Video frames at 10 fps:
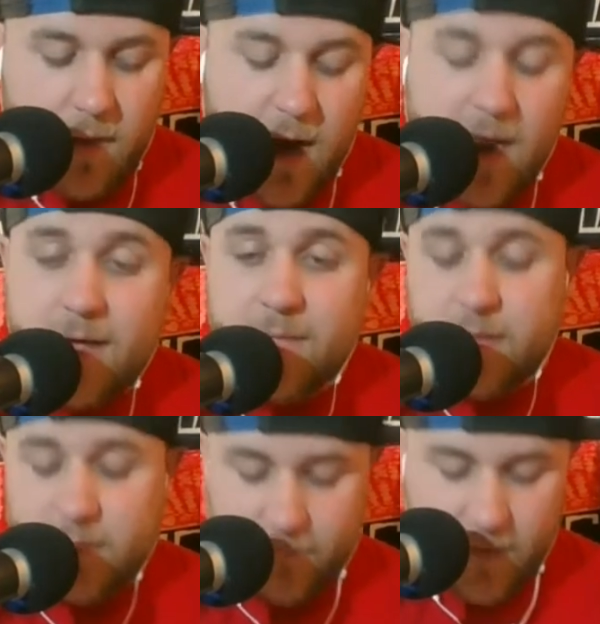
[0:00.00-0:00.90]
I am
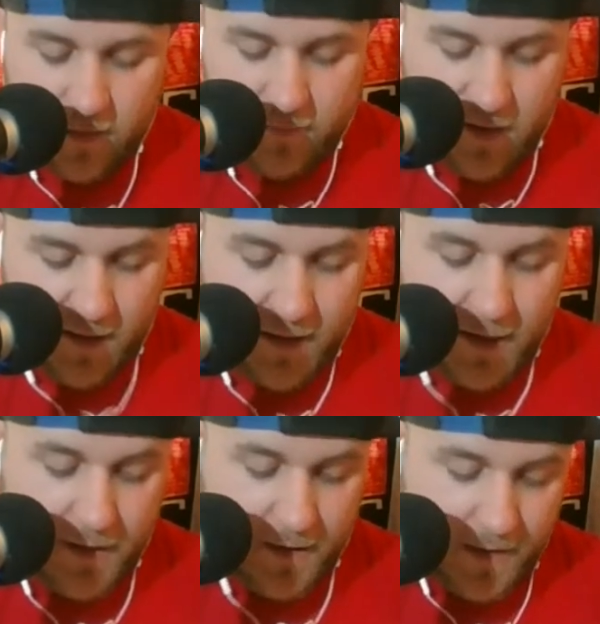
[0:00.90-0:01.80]
developing
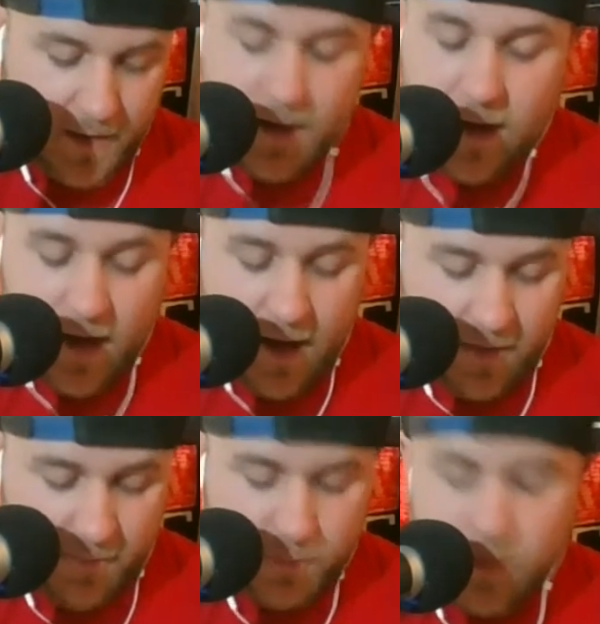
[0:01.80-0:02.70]

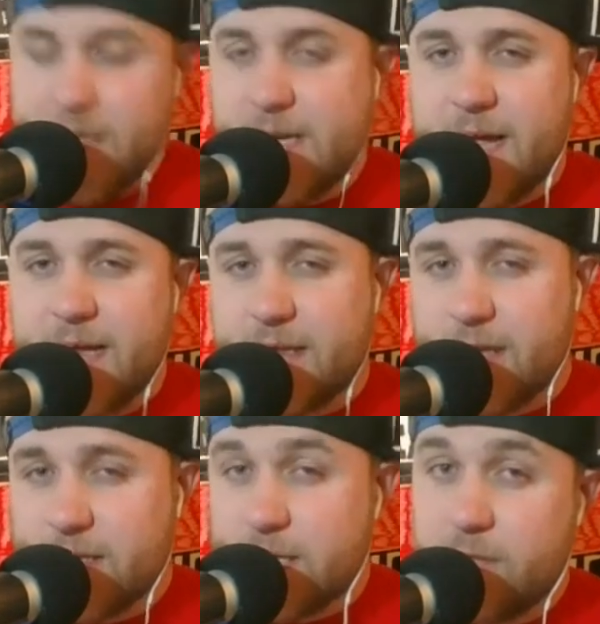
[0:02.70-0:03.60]
a pretty nice
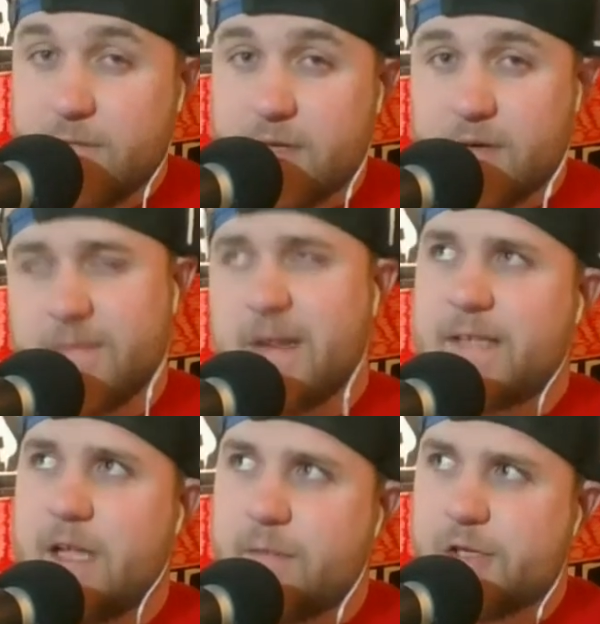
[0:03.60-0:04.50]

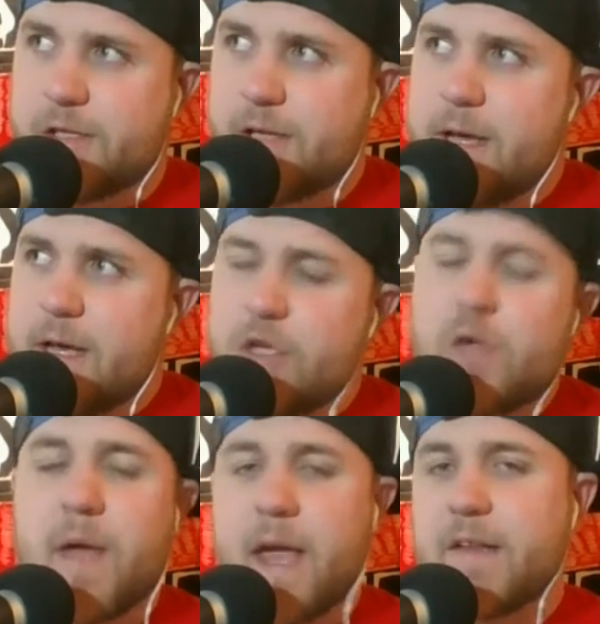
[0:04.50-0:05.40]

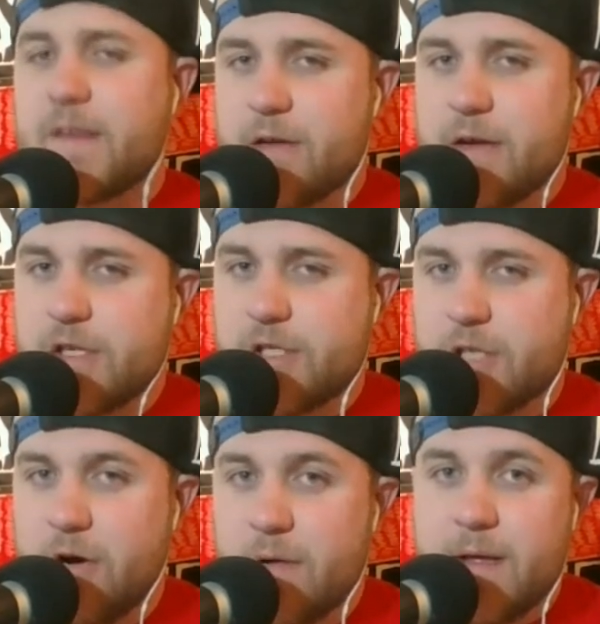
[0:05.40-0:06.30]
2K series
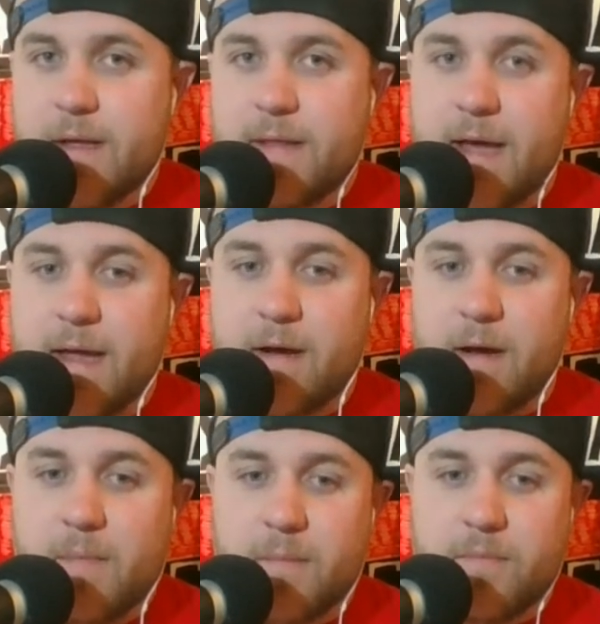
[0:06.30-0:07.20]
show that
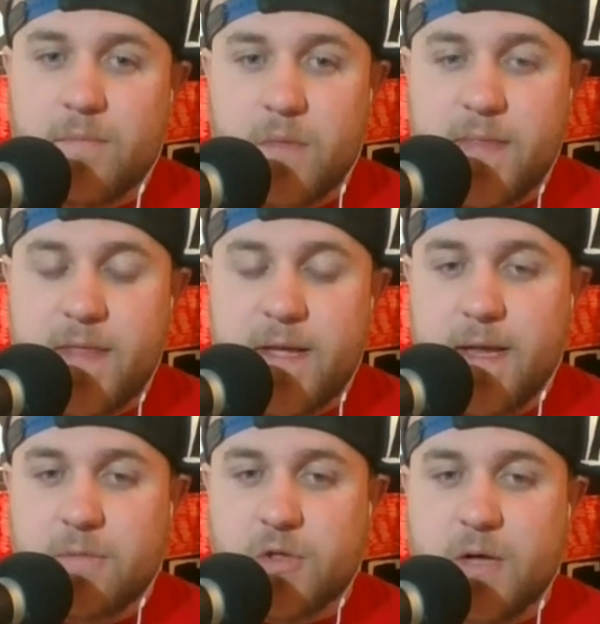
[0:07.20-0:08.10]
I'm
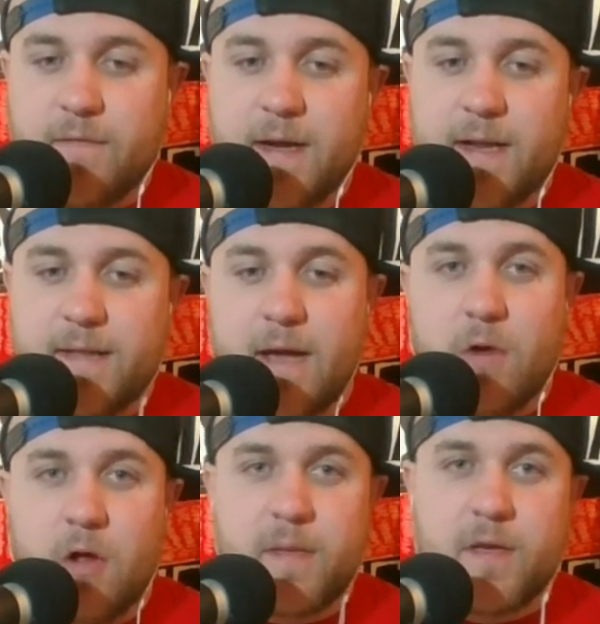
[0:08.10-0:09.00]
trying to find a day
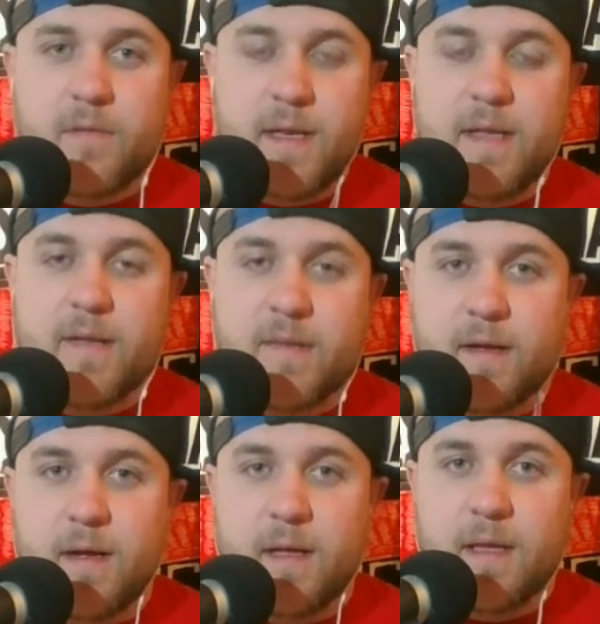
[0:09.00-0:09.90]
where I'll be doing these
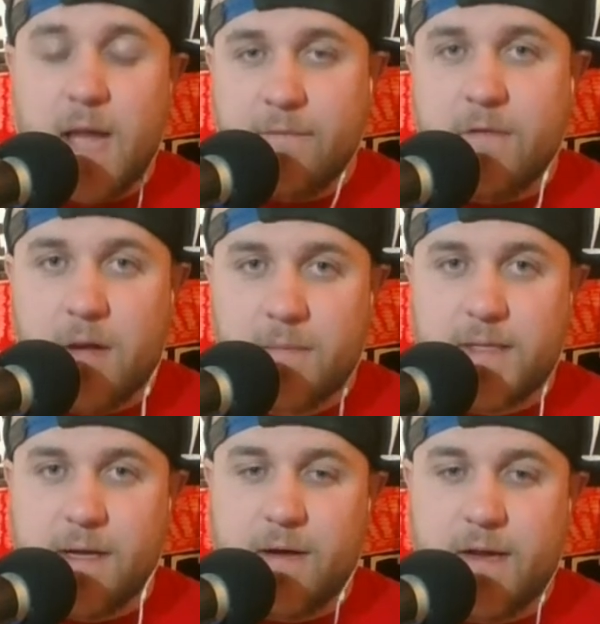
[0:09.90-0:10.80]
live
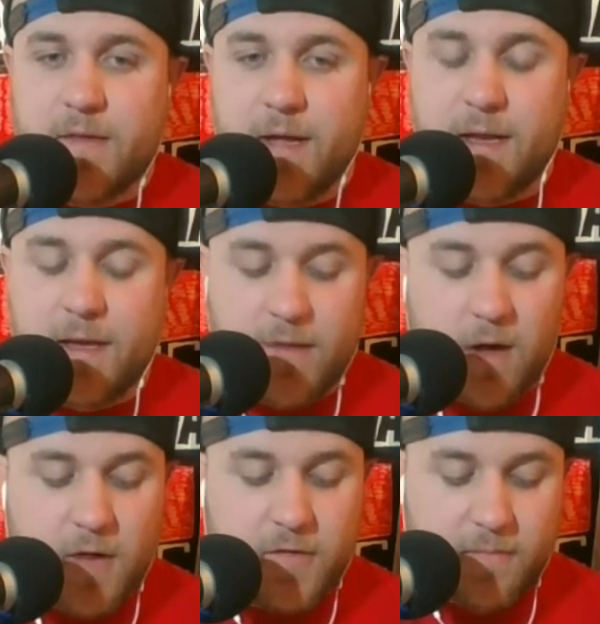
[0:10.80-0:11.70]
commentaries, and it's
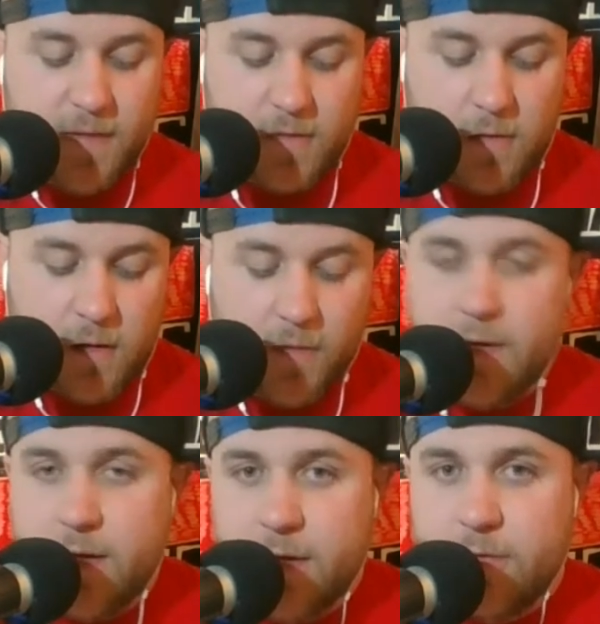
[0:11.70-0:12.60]
awesome. It's called
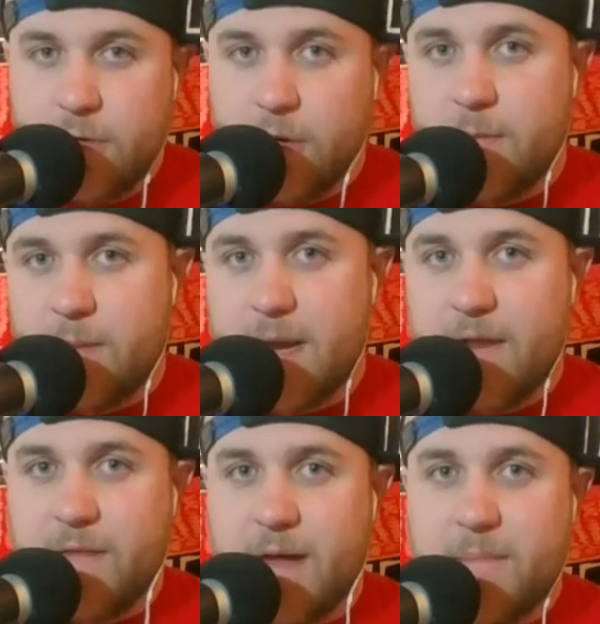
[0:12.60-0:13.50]
Derby
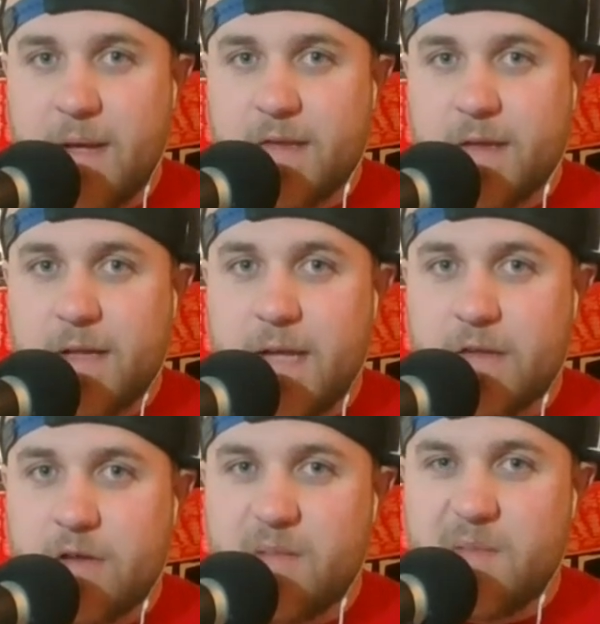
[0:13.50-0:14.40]
Main Event. Basically,
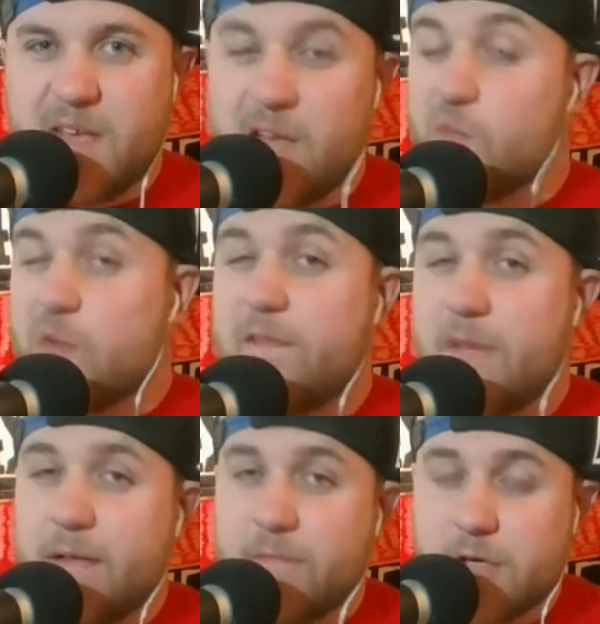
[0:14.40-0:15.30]
it's going to be a
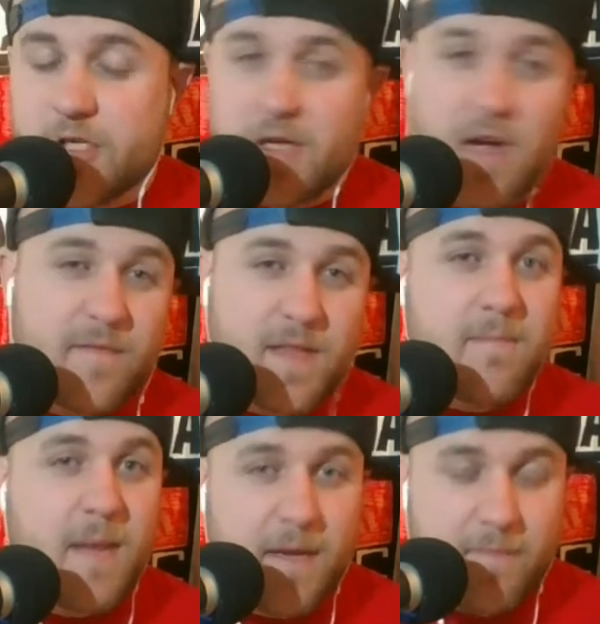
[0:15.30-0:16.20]
revamped version of the
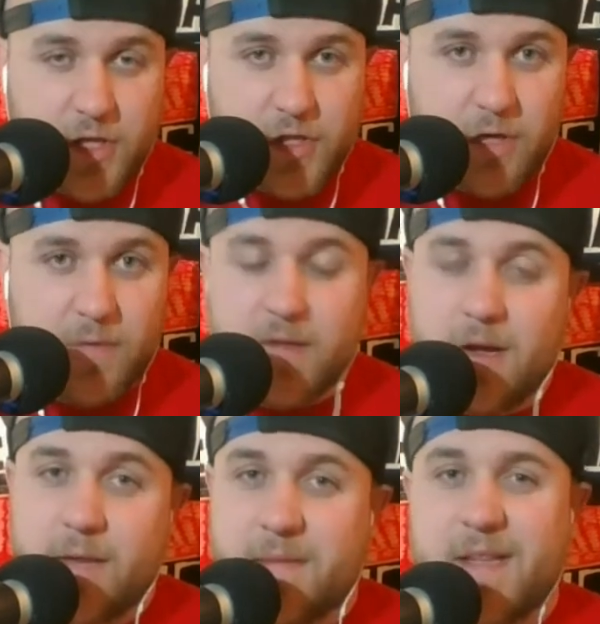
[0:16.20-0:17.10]
main event show. It's
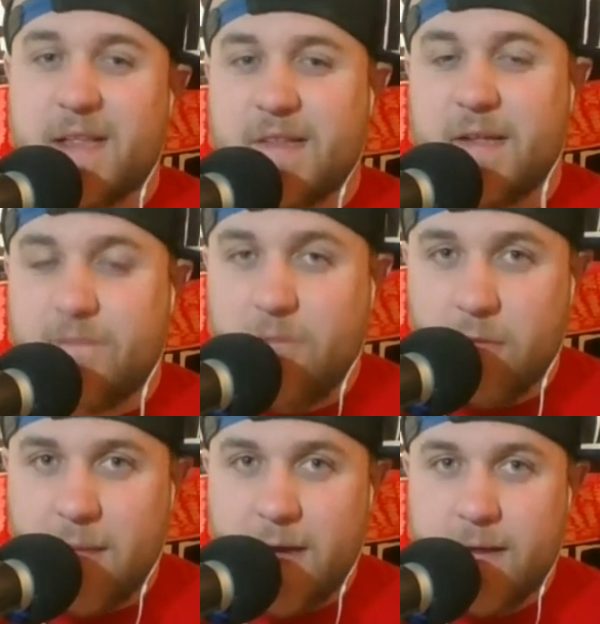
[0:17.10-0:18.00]
not going to be the same
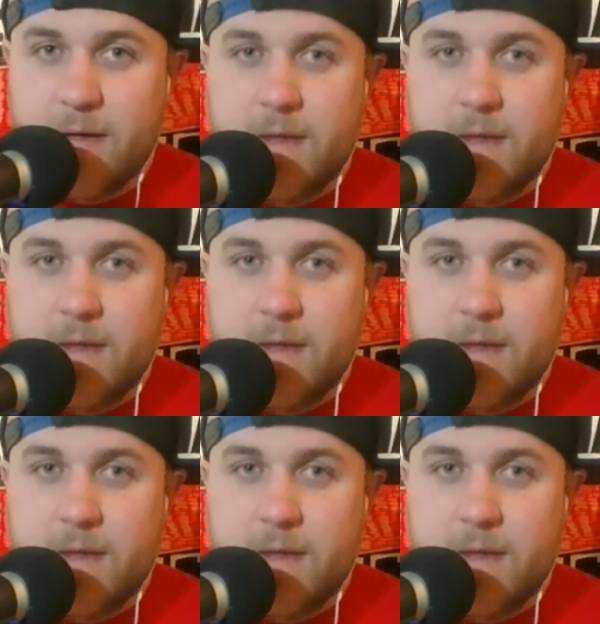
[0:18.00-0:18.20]
format.